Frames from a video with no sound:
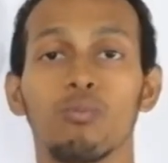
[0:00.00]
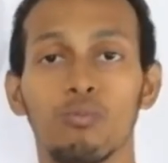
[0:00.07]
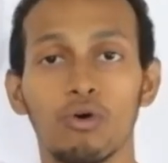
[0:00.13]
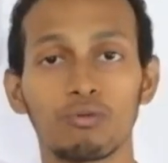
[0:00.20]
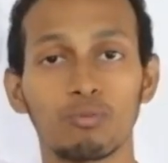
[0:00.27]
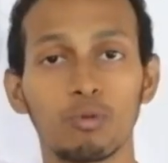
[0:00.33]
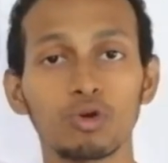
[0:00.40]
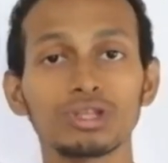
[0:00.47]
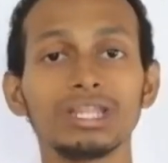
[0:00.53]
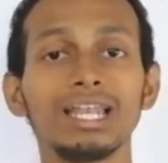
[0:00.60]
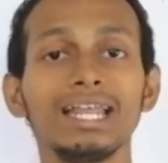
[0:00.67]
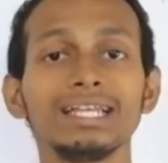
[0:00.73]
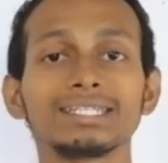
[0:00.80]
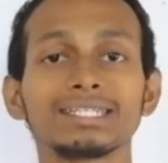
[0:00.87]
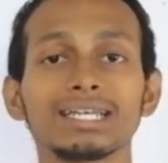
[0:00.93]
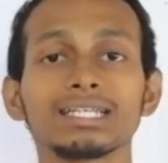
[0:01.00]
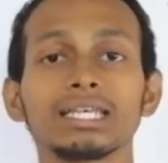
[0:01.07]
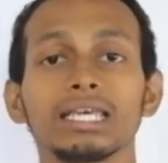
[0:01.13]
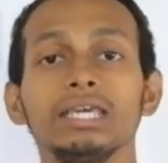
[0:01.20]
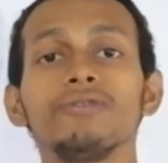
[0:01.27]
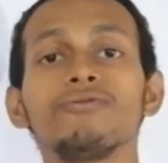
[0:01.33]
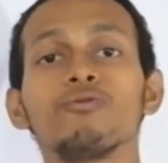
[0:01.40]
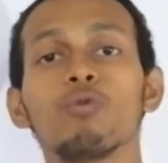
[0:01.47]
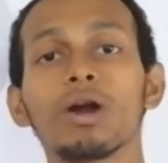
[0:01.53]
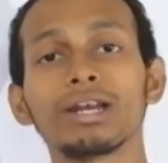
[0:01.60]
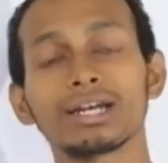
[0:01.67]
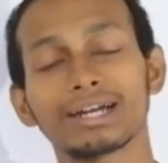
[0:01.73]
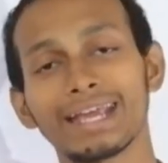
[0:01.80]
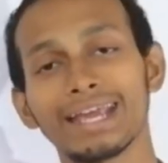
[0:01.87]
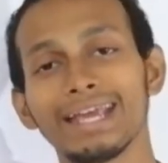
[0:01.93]
for both the lenses, if
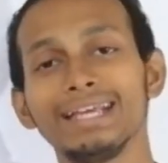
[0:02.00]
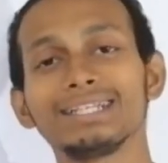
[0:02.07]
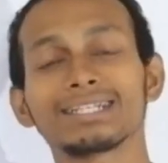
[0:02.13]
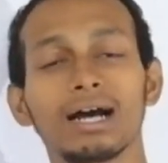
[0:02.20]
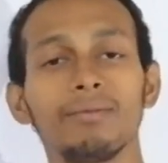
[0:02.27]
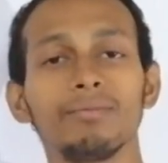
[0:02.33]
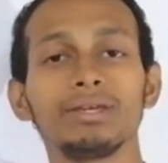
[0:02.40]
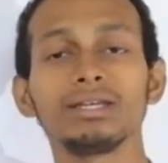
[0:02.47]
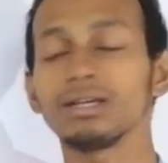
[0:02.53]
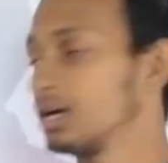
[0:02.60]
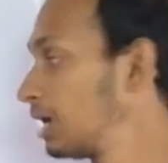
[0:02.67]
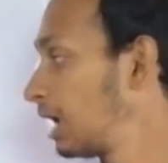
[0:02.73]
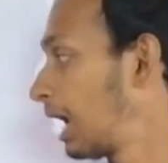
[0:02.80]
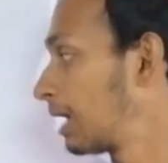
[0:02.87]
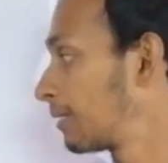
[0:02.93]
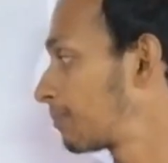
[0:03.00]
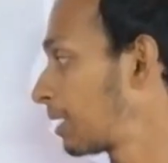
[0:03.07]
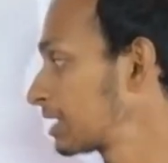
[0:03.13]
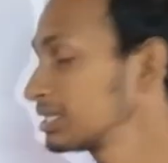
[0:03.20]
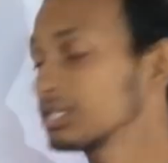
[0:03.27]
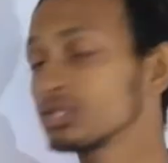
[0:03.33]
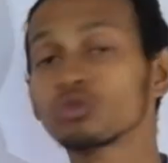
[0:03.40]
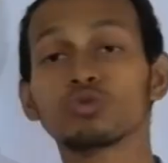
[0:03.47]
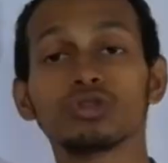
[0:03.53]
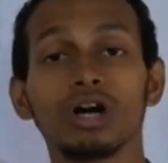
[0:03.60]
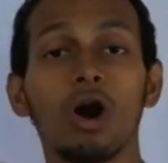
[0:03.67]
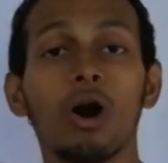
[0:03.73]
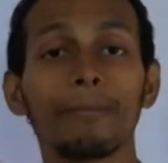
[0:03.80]
one ray is coming and passing through the